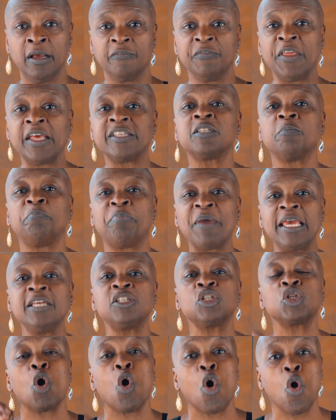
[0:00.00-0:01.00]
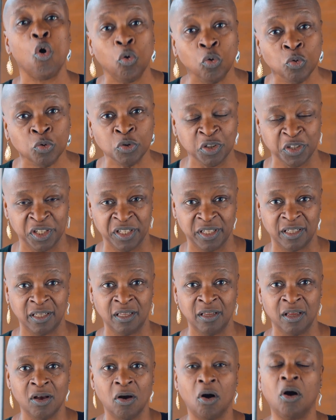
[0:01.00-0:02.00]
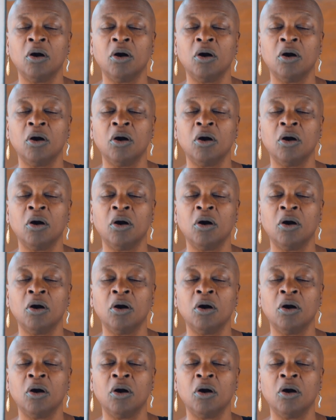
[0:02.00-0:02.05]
that's based only